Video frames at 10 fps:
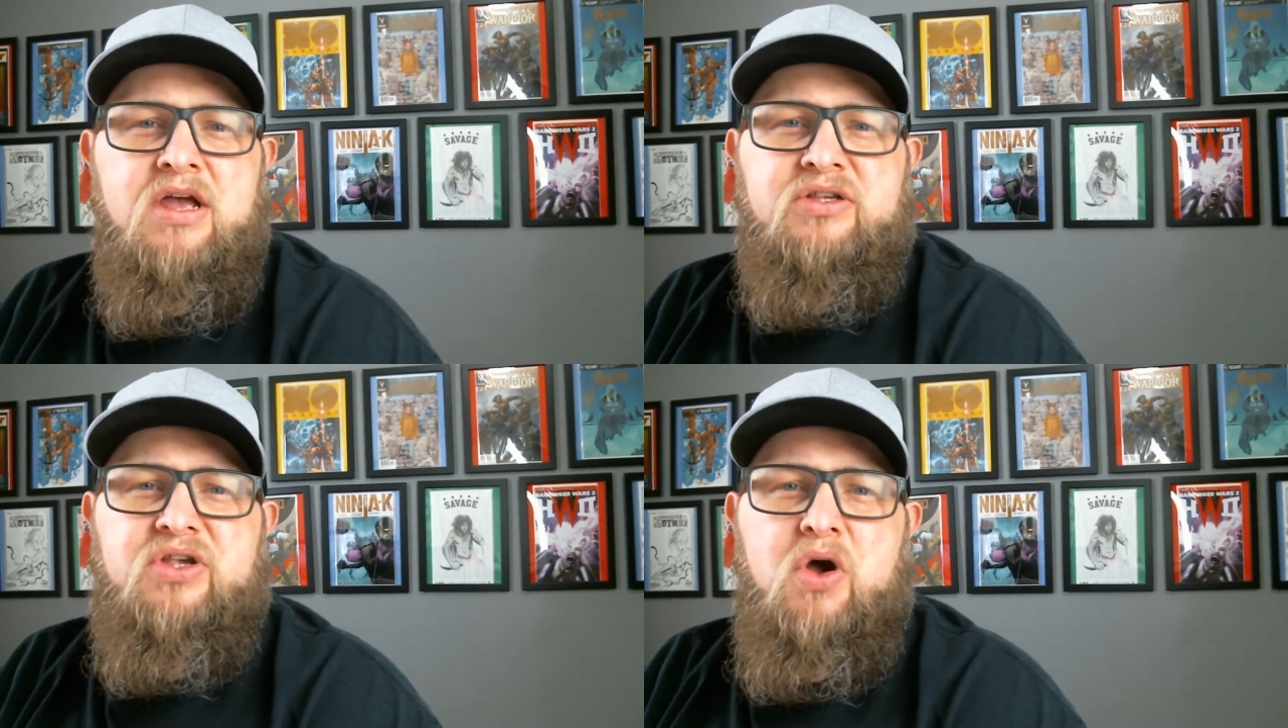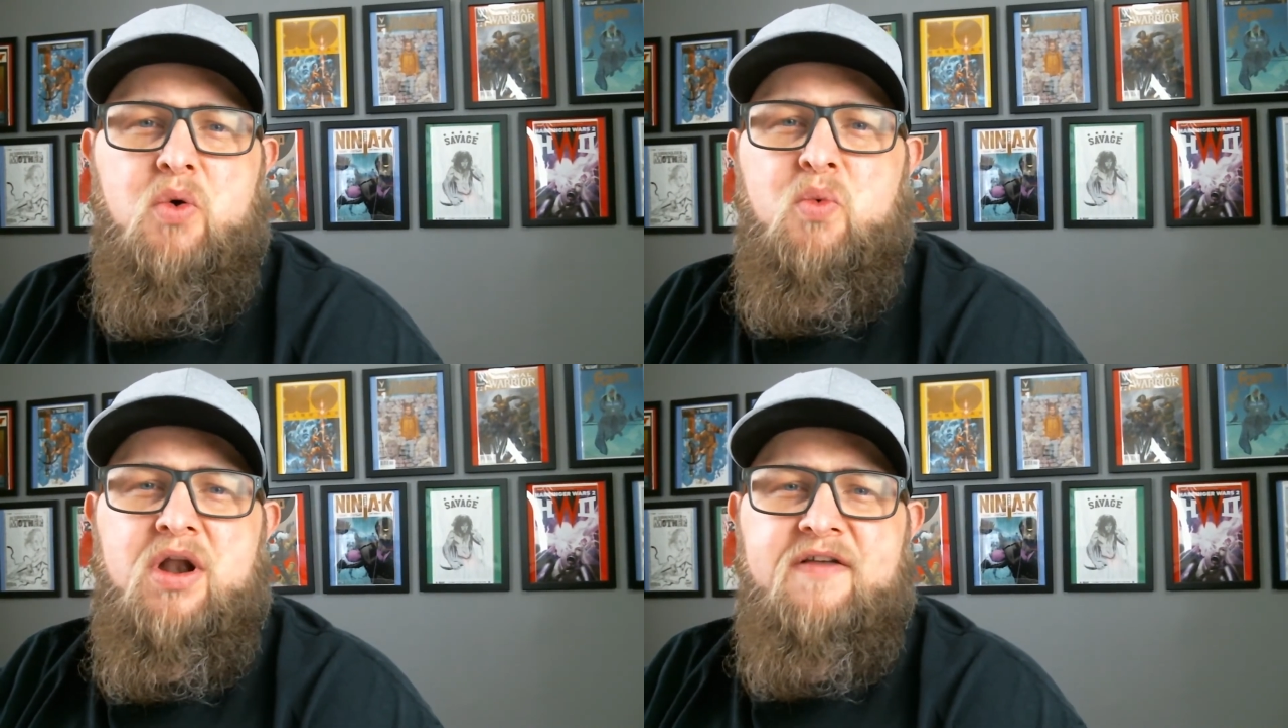So
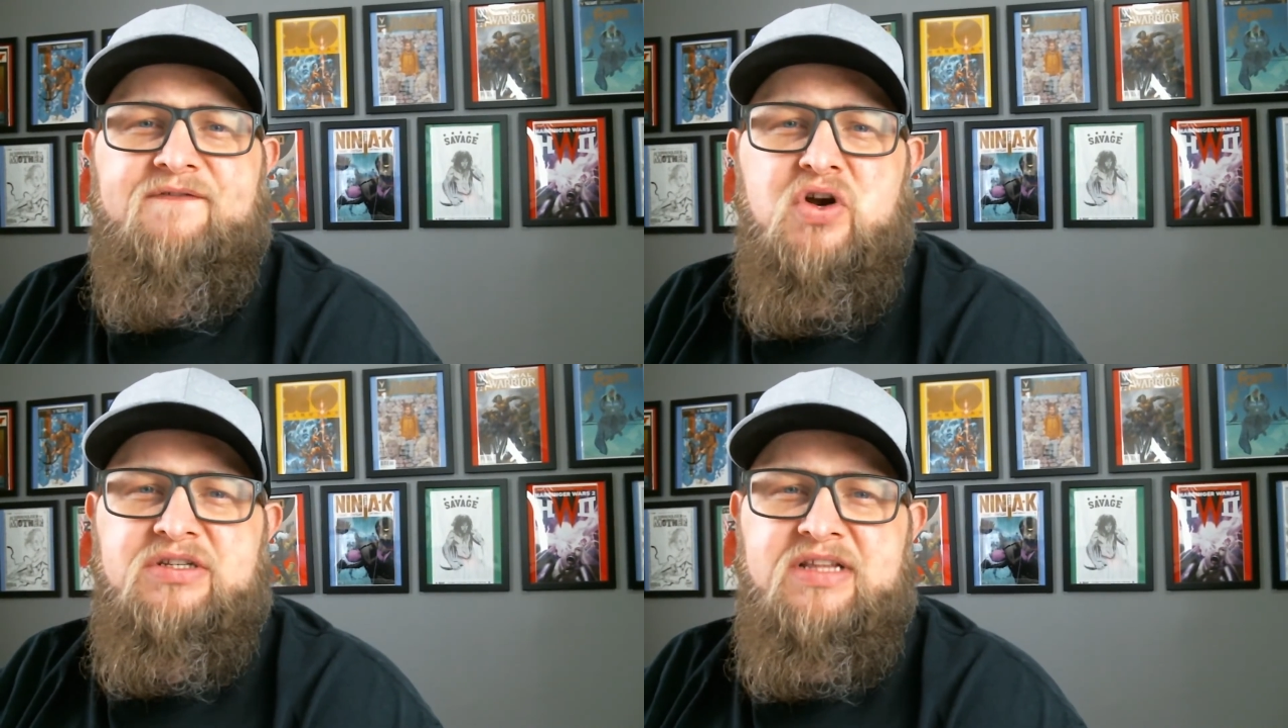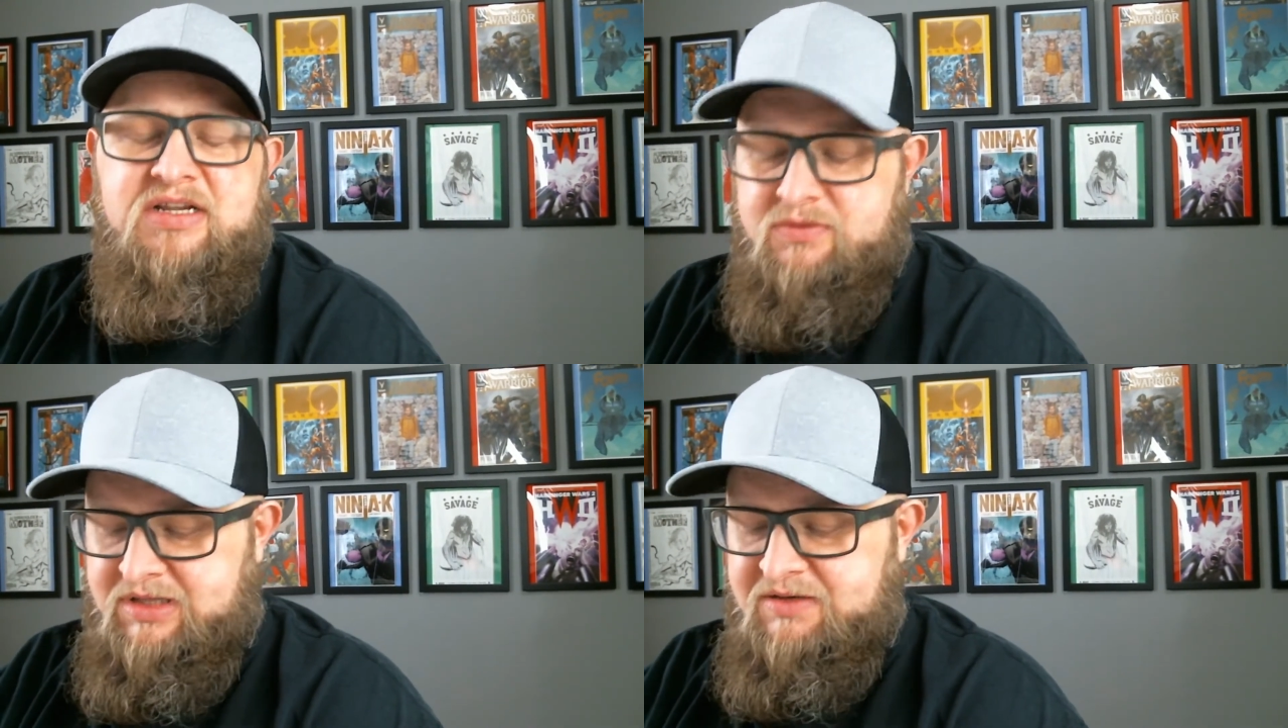one of the first
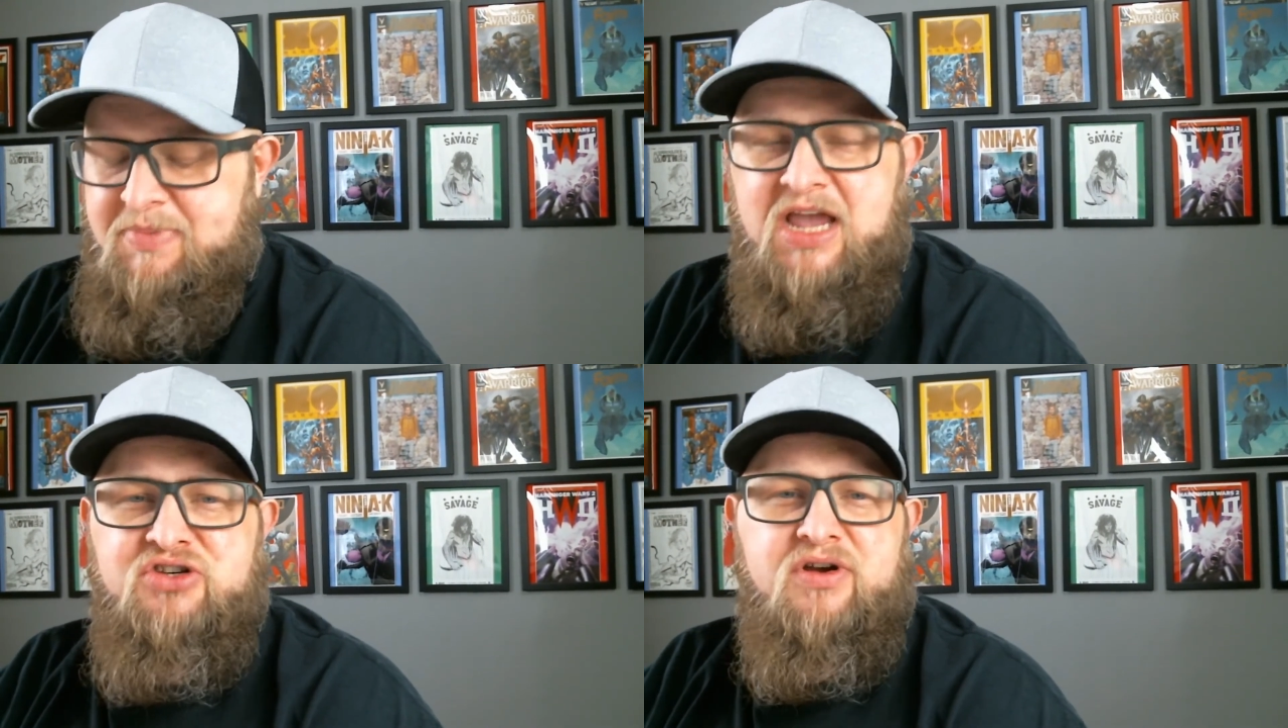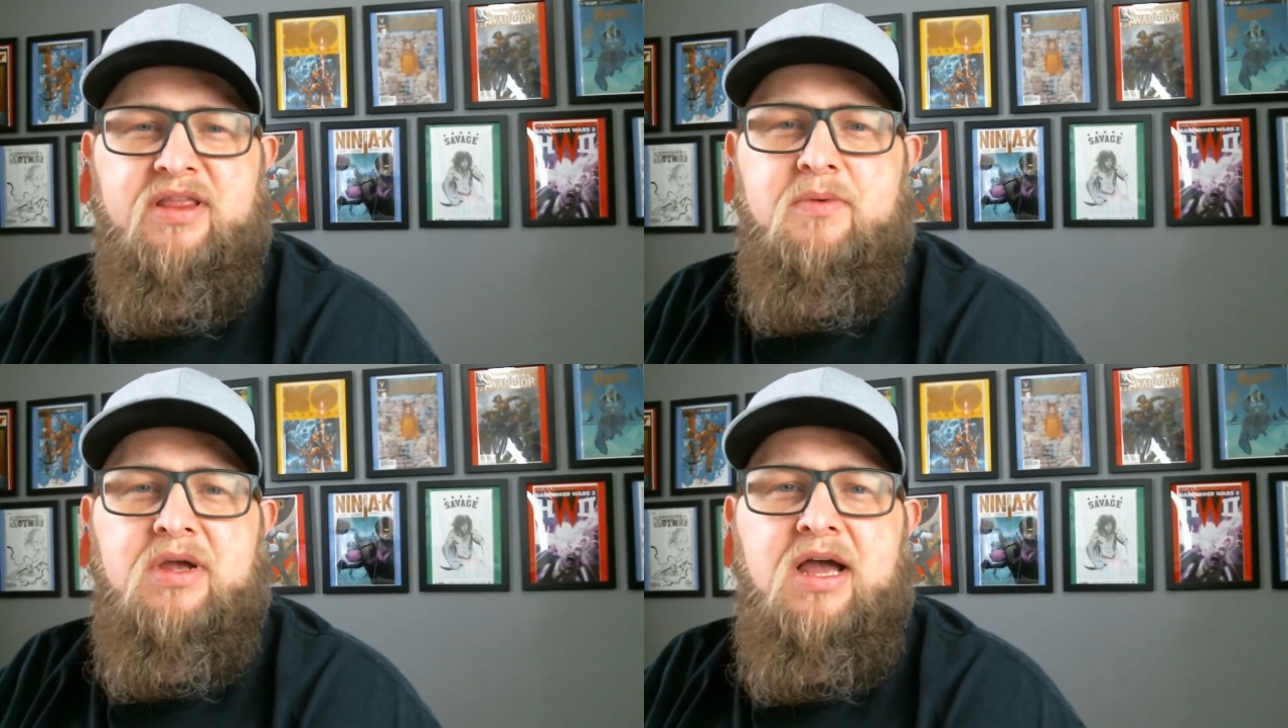things with this
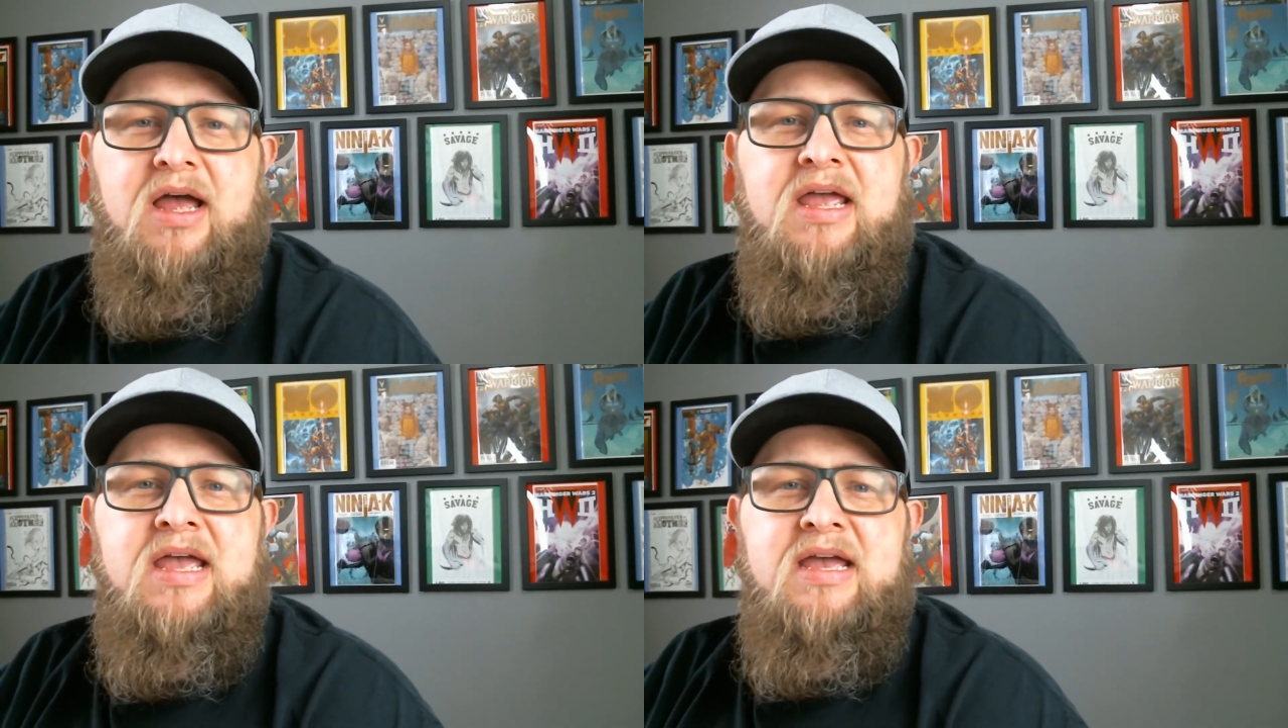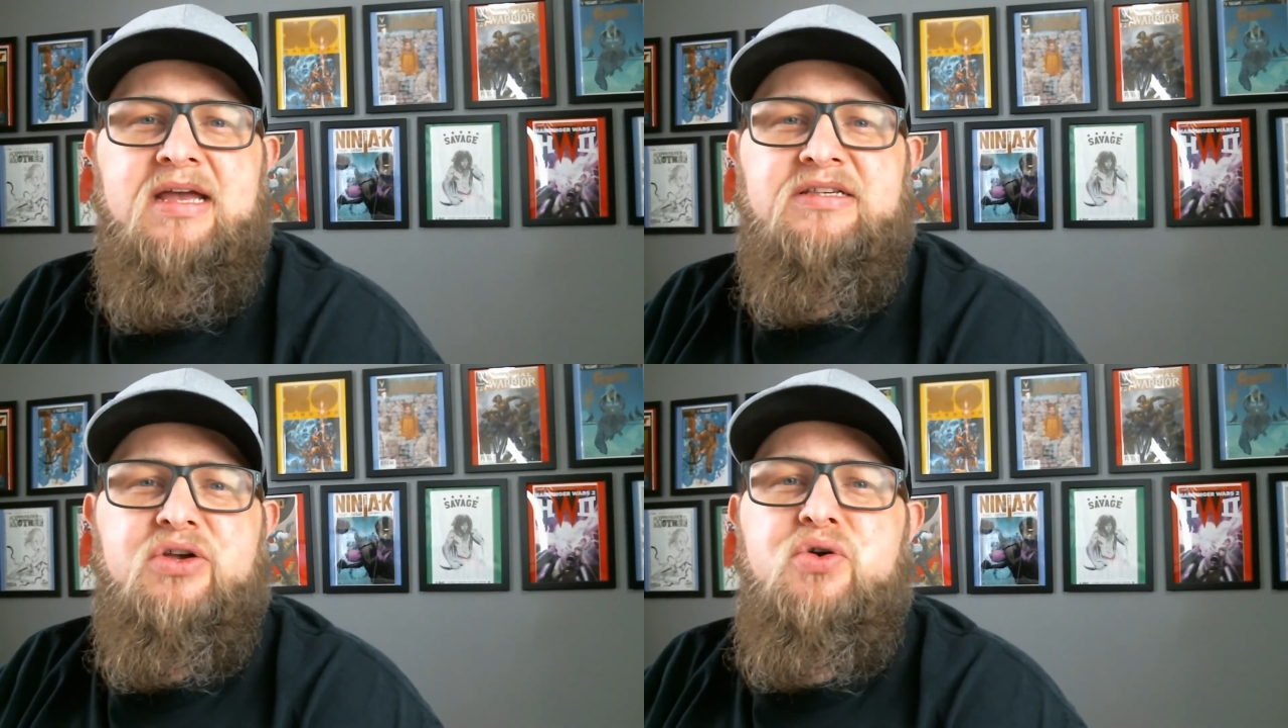Patreon that we got
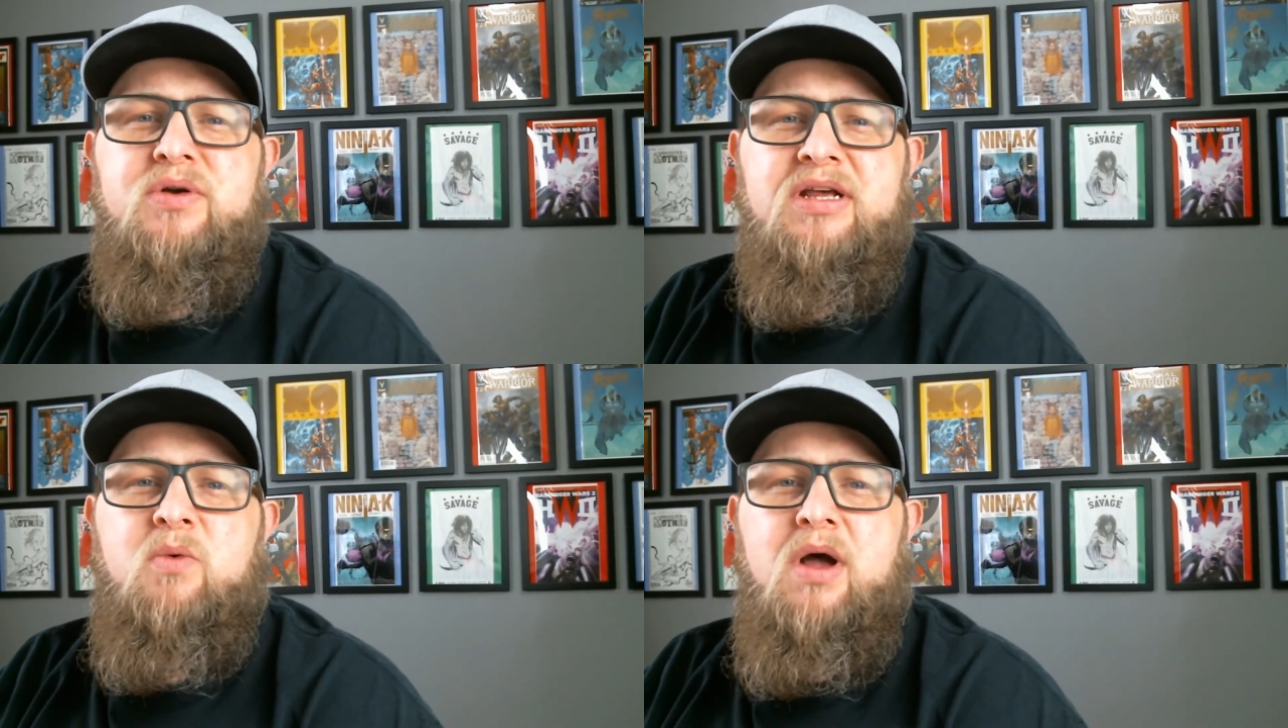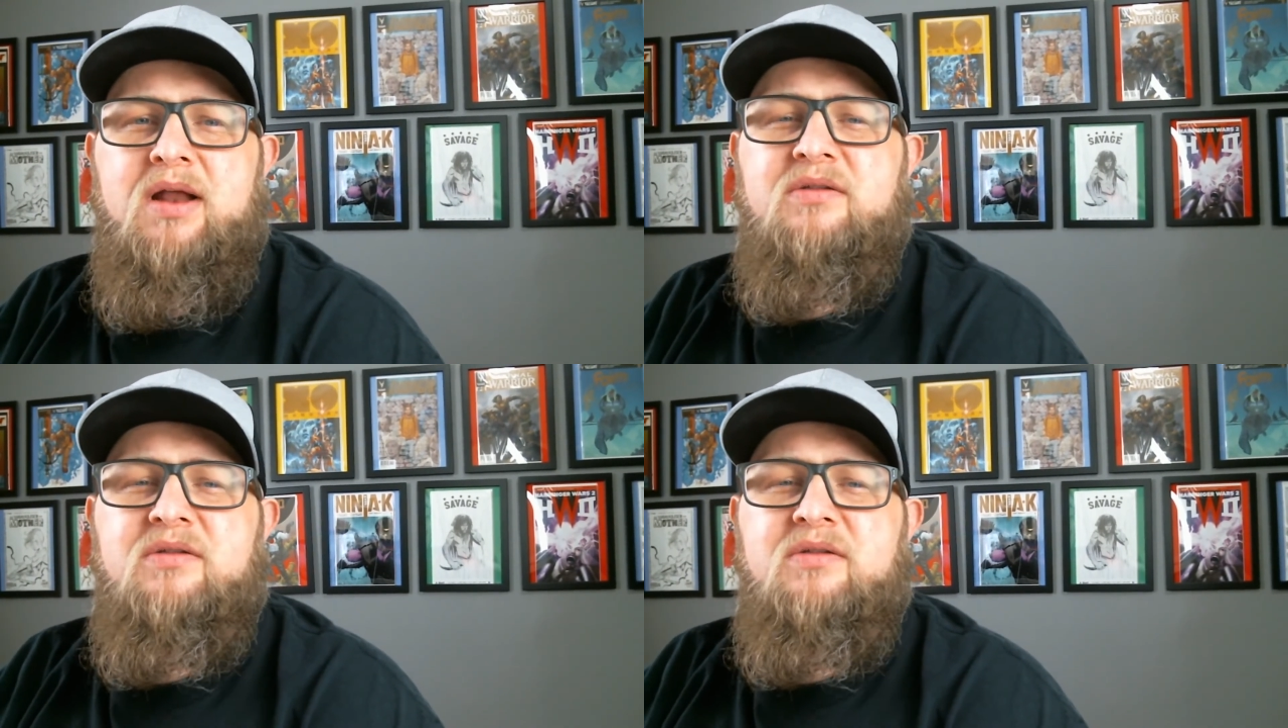is the Who Did What.